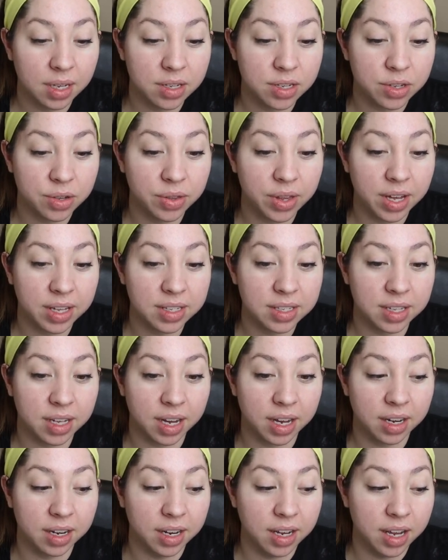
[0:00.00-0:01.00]
So that's
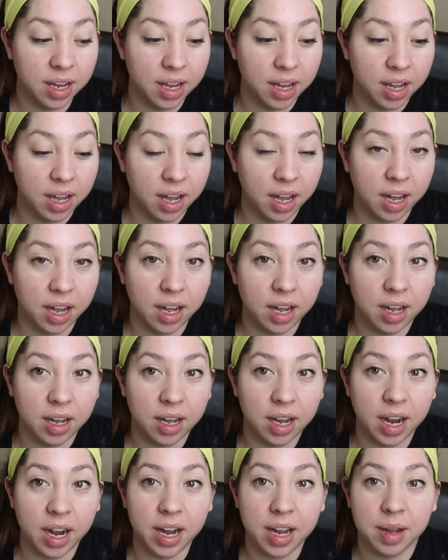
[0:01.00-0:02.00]
that.
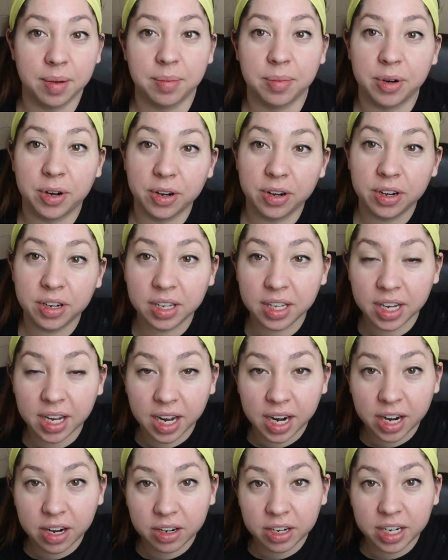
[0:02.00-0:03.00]
Uh, I am currently
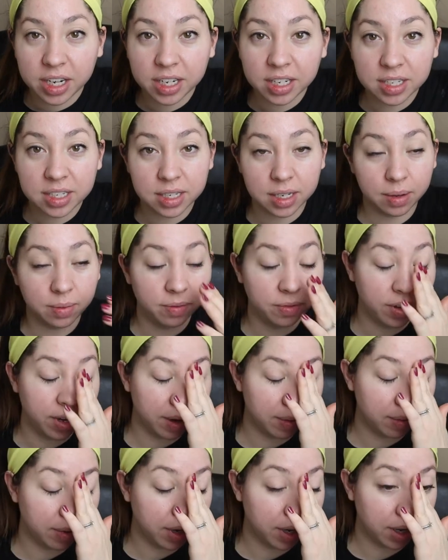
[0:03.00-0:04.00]
ironing some
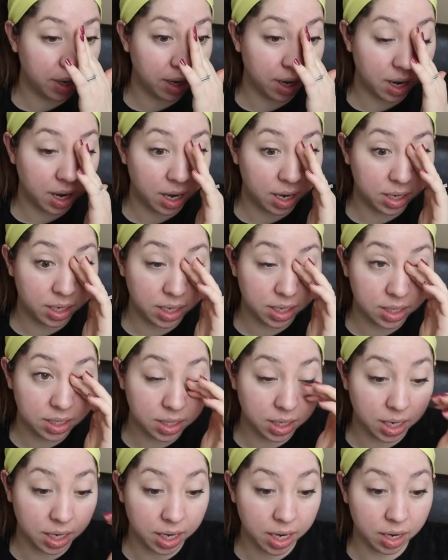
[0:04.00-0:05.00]
fabric. I need
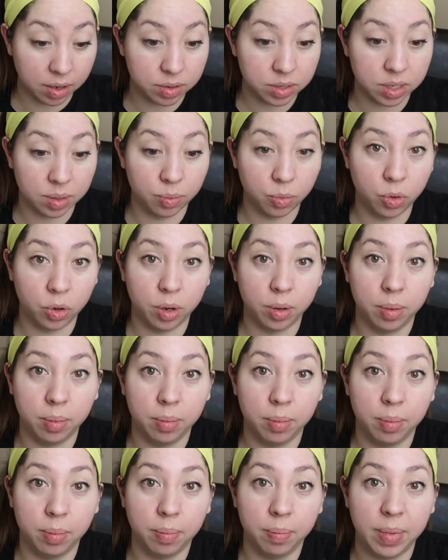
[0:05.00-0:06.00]
to cut out some more
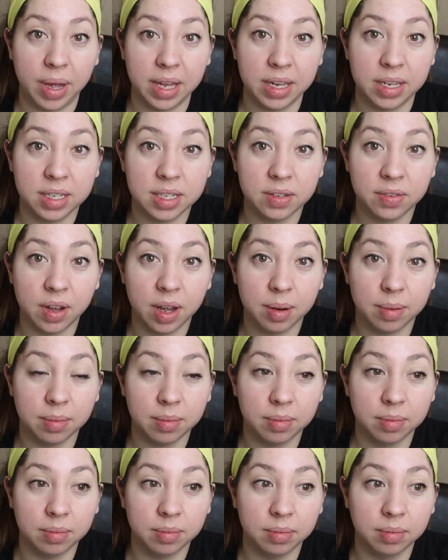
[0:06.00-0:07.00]
men's fabric.